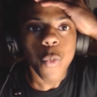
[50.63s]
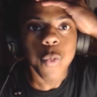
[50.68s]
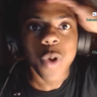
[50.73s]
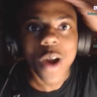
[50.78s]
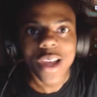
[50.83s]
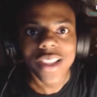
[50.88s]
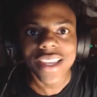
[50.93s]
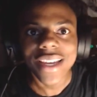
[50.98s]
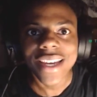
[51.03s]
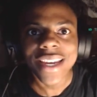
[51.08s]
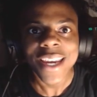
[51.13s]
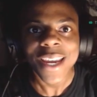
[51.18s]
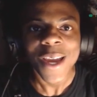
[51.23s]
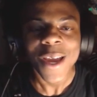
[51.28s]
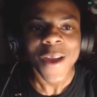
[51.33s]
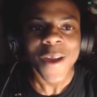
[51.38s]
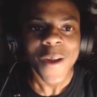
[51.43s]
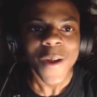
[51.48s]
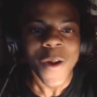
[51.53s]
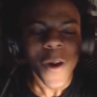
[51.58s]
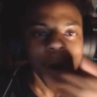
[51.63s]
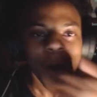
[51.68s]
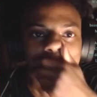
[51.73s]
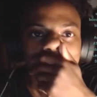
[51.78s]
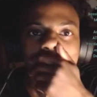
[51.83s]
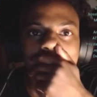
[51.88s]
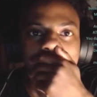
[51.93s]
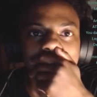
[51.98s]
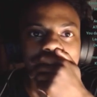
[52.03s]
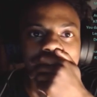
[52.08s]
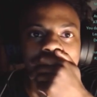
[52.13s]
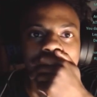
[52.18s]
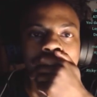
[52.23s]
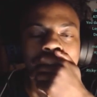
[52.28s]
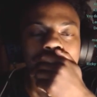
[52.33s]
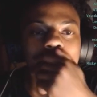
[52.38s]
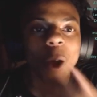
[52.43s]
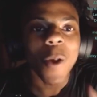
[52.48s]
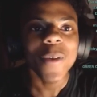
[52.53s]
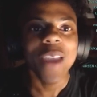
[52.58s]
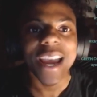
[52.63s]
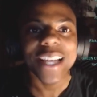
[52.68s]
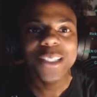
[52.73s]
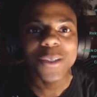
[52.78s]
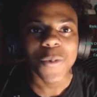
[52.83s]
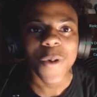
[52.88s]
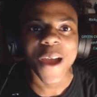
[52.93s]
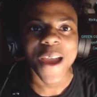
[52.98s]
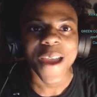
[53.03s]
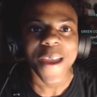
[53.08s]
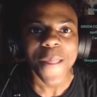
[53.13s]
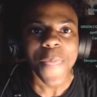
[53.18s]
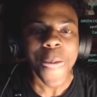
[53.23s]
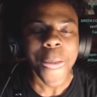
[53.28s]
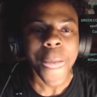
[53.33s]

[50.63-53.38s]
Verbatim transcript: really? Bro, guess what?